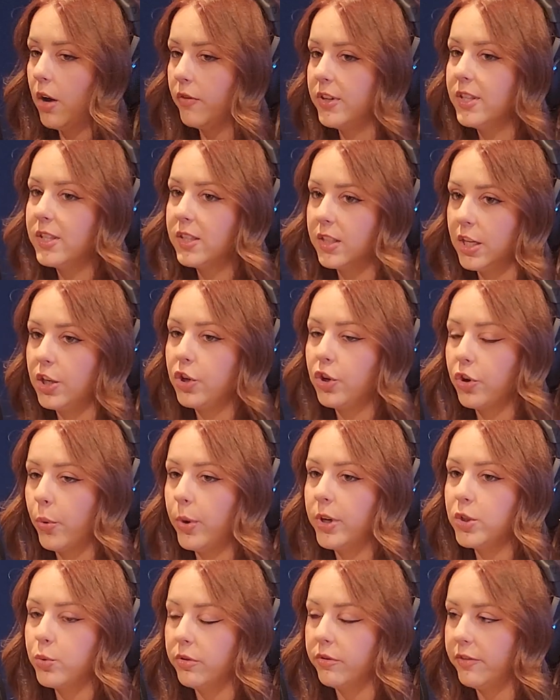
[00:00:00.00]
Obviously, you're
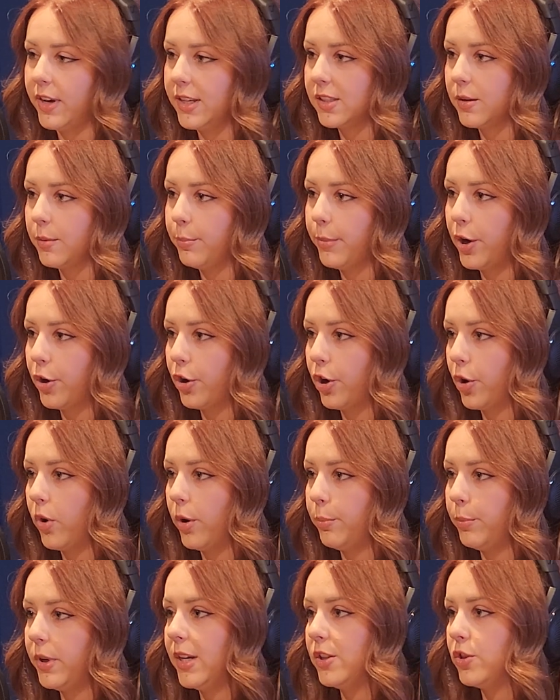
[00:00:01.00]
going to invest in better
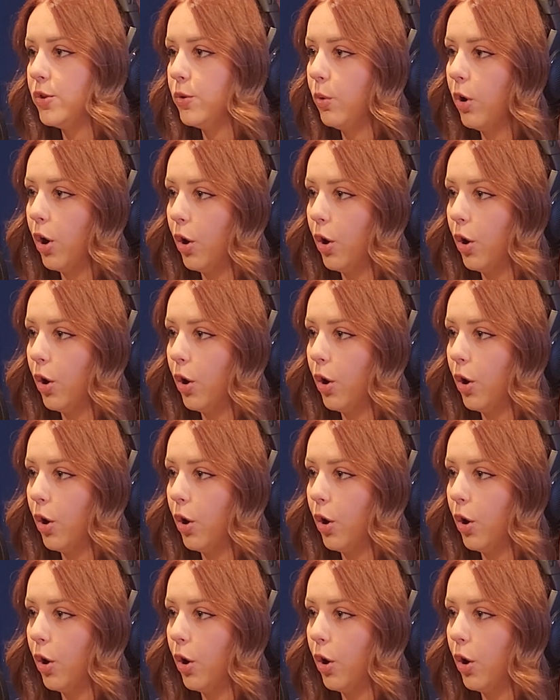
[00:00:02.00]
equipment as you